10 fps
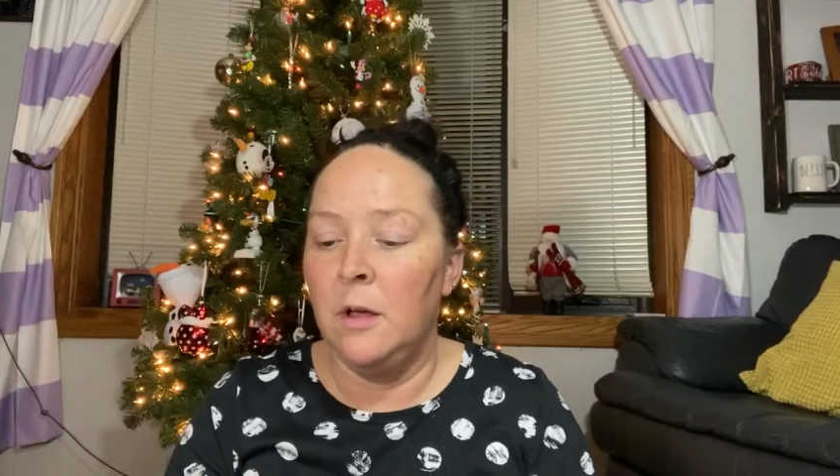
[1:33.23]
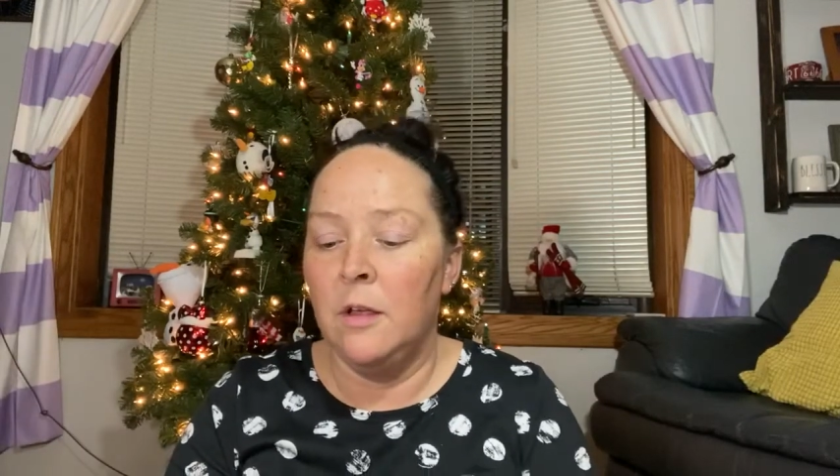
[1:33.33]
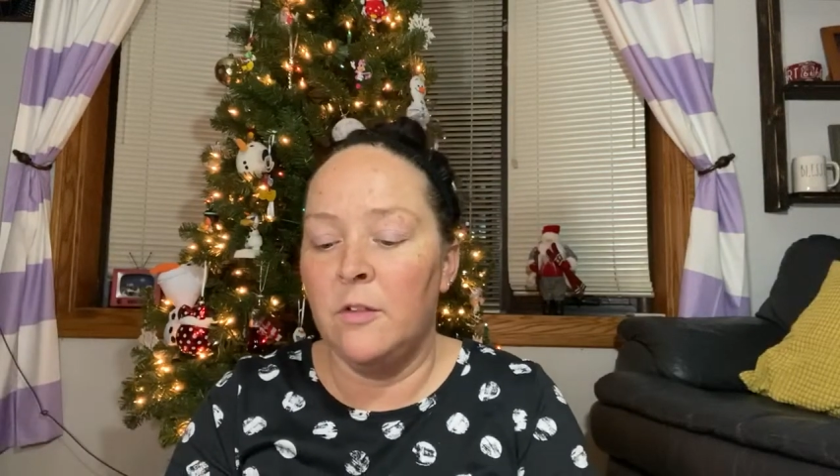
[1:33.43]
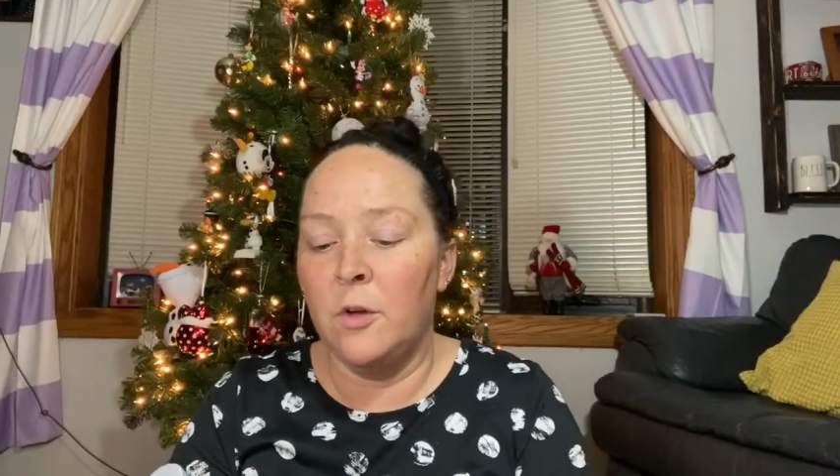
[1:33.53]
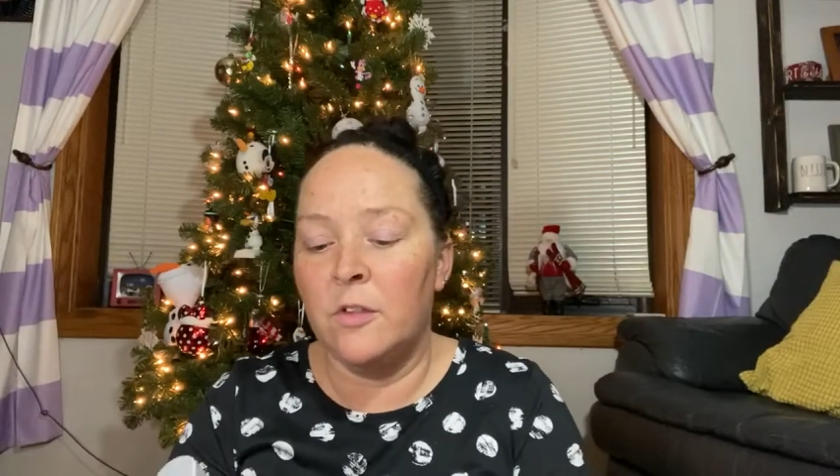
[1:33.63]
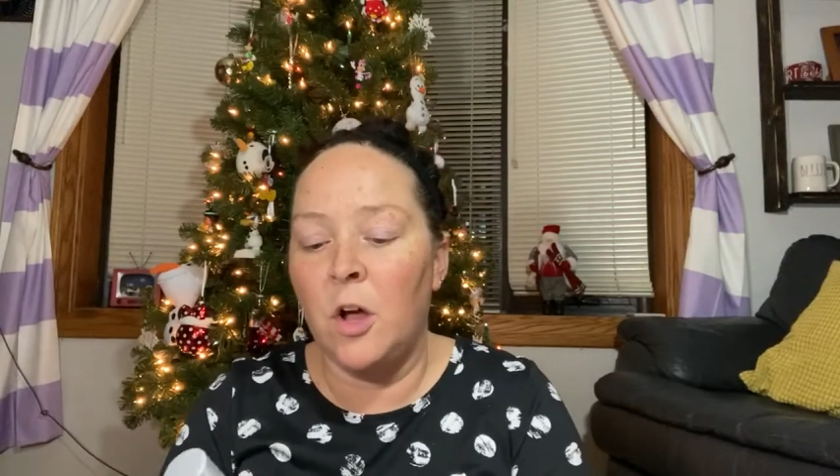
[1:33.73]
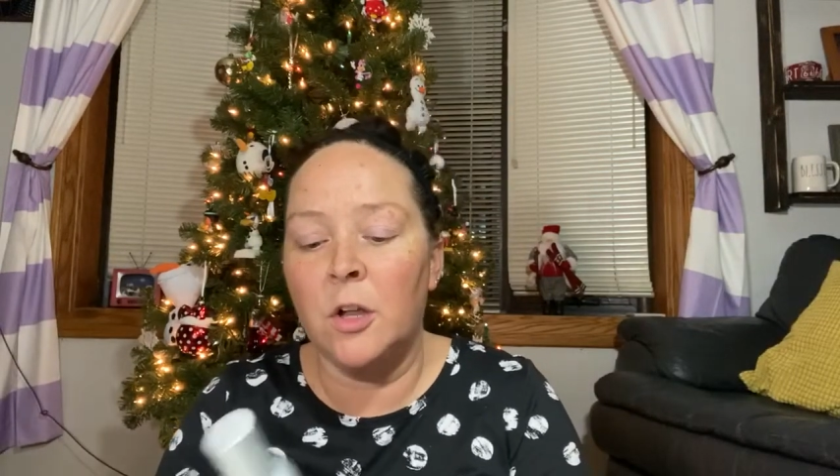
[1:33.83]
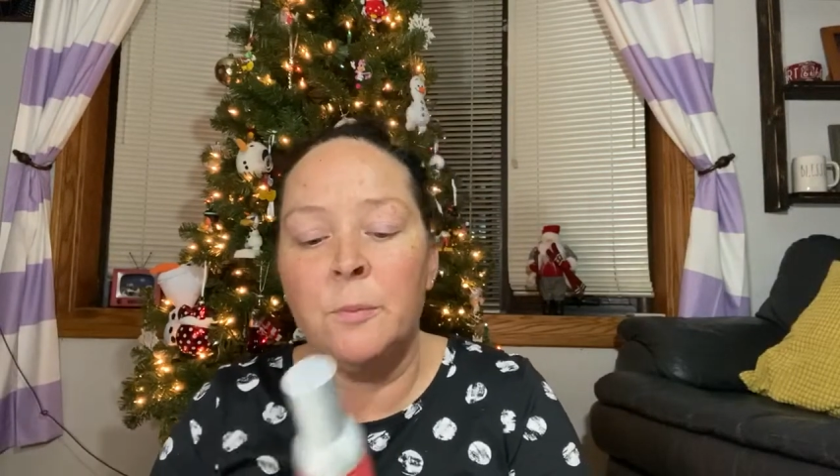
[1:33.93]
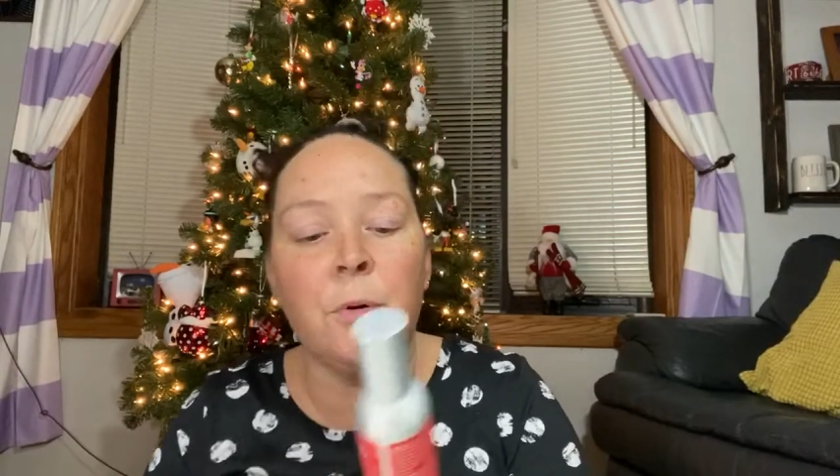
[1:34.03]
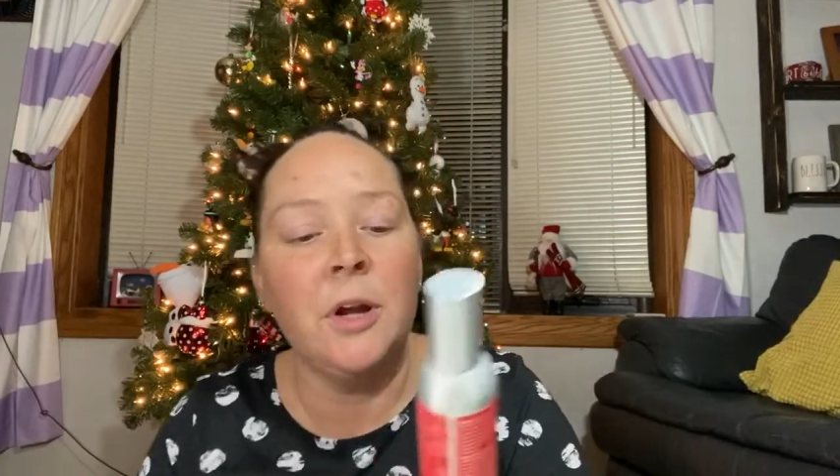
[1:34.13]
So it's
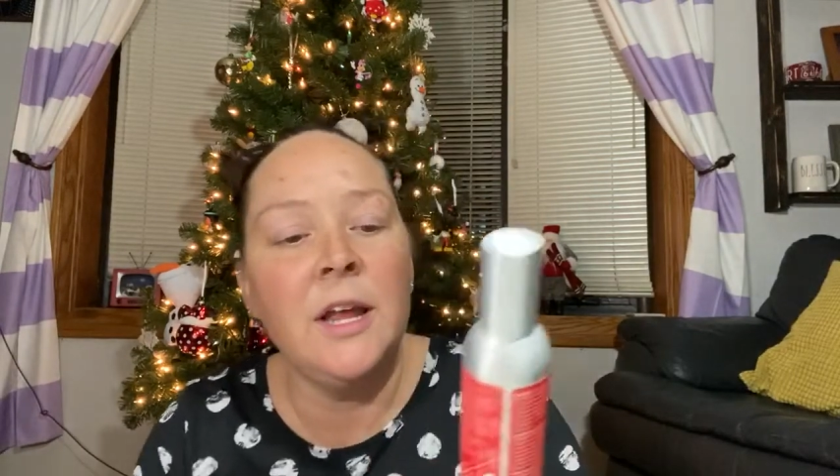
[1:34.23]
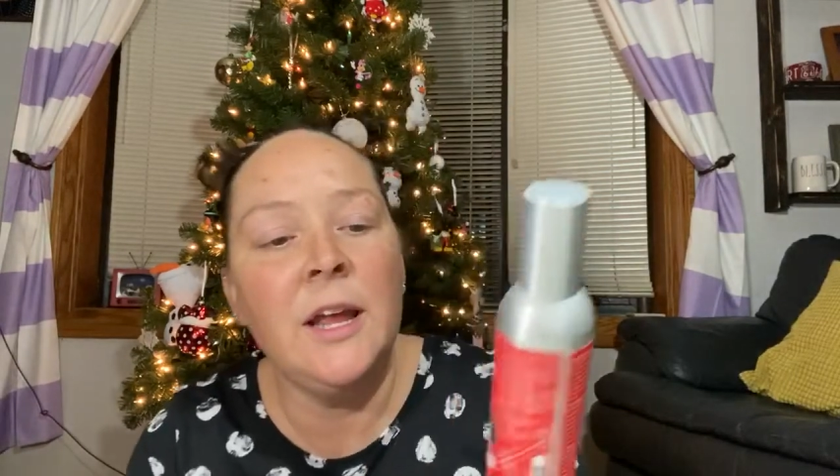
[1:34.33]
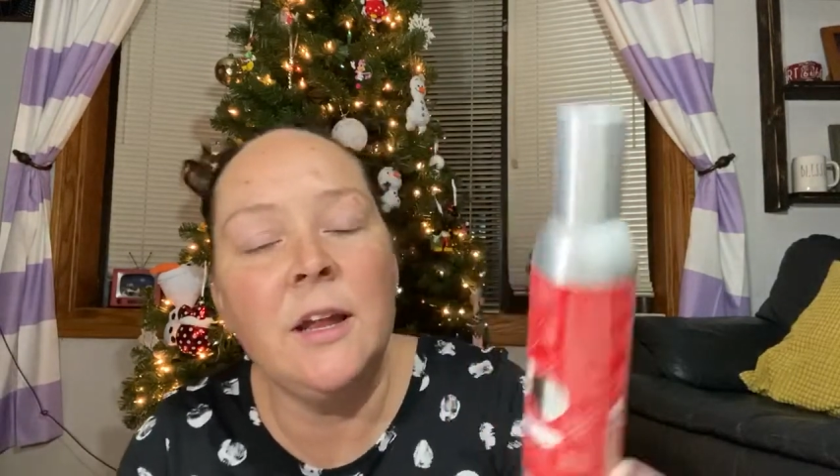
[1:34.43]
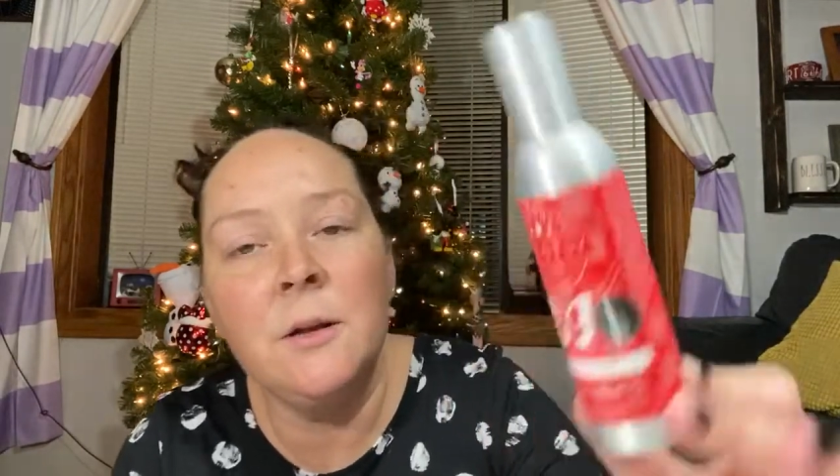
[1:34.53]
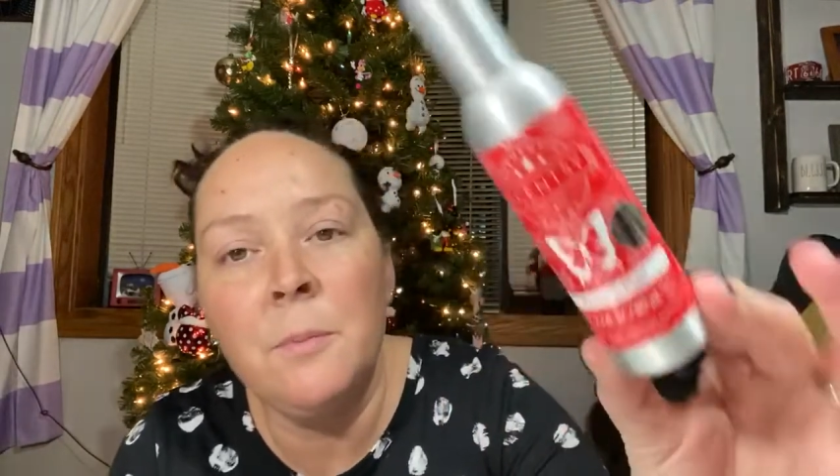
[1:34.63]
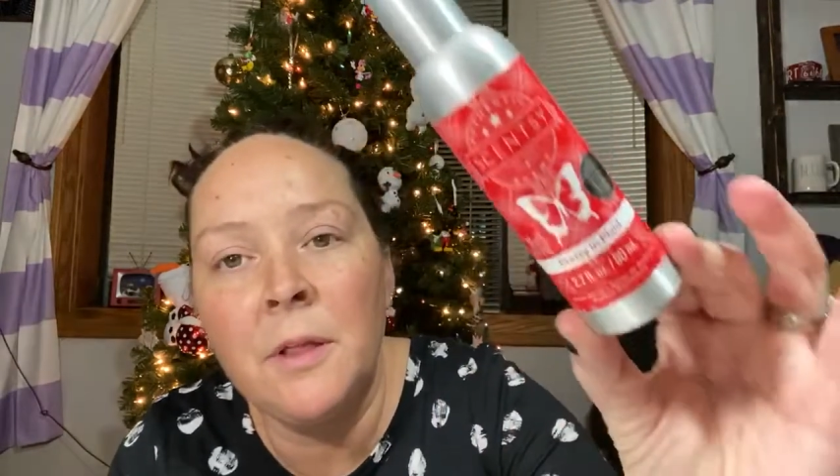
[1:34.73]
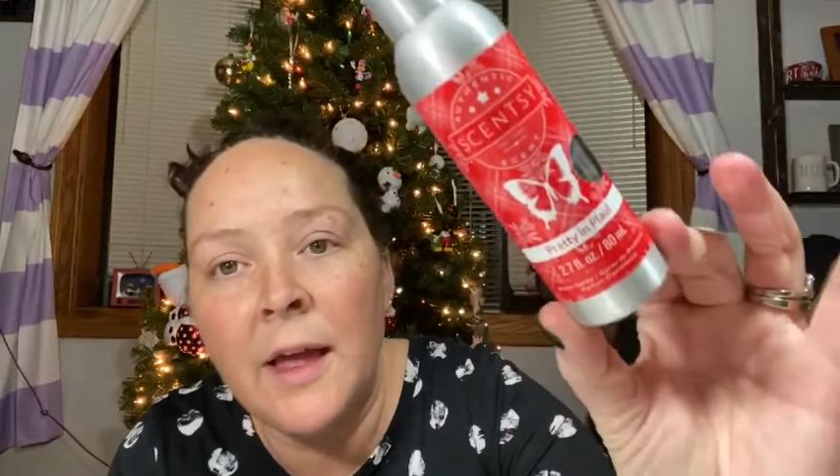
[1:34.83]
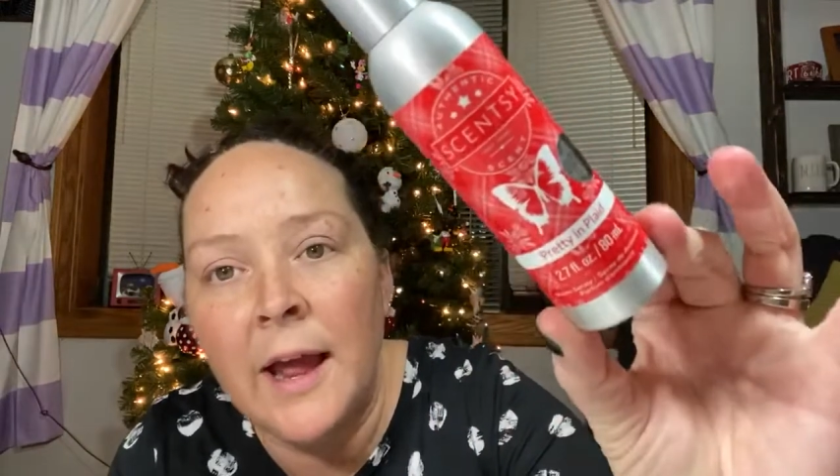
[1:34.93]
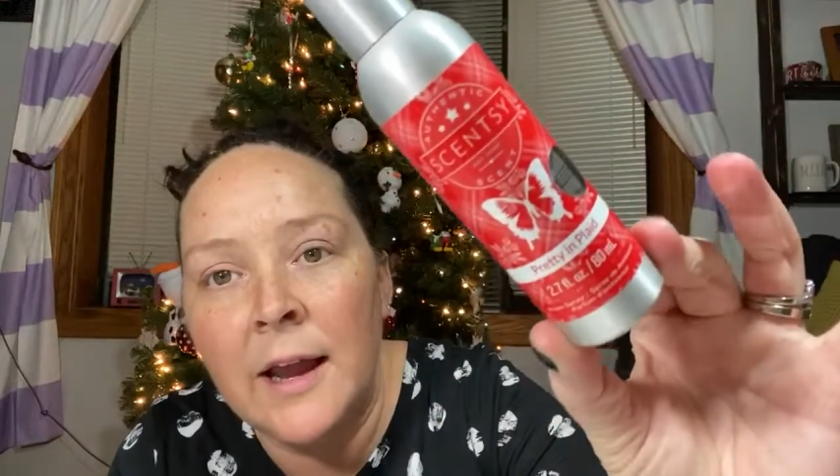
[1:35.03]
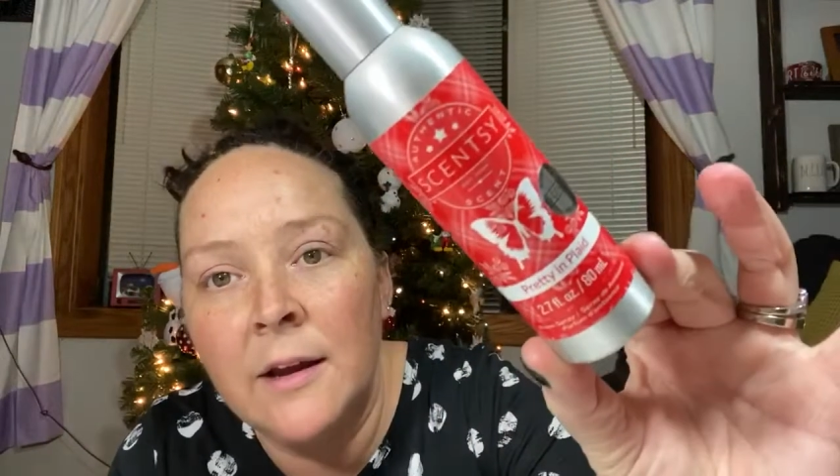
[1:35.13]
called Pretty in
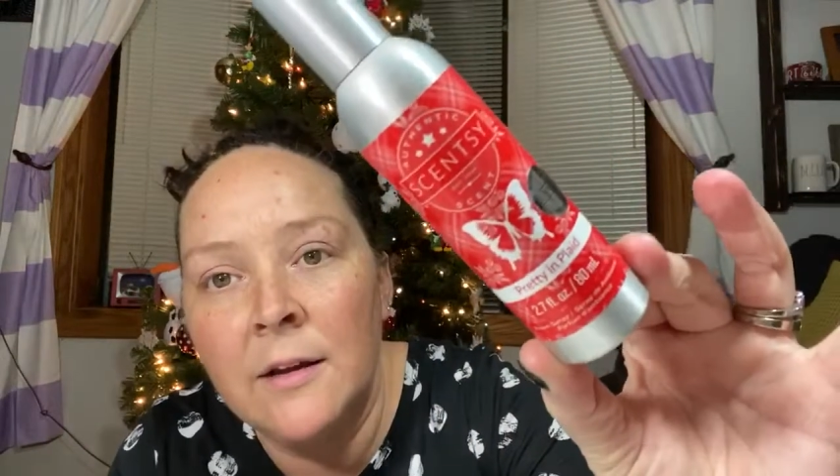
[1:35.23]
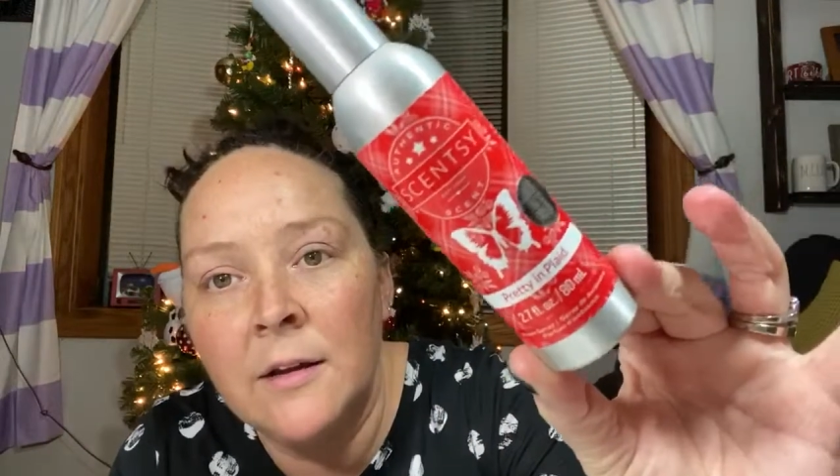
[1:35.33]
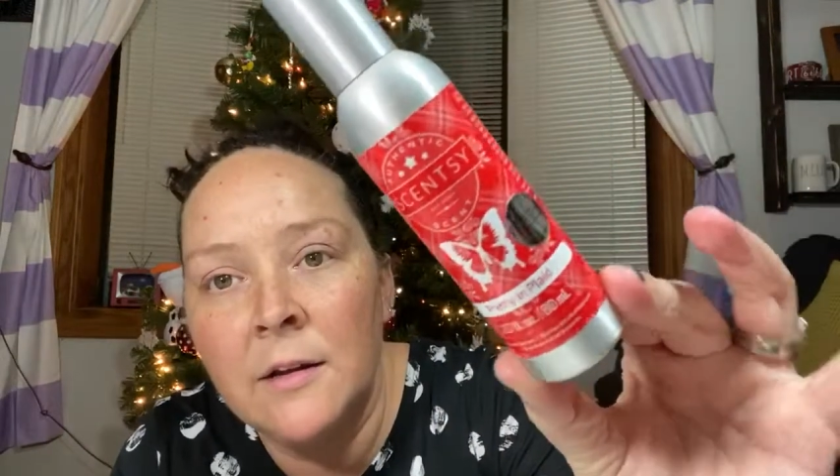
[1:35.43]
Plaid.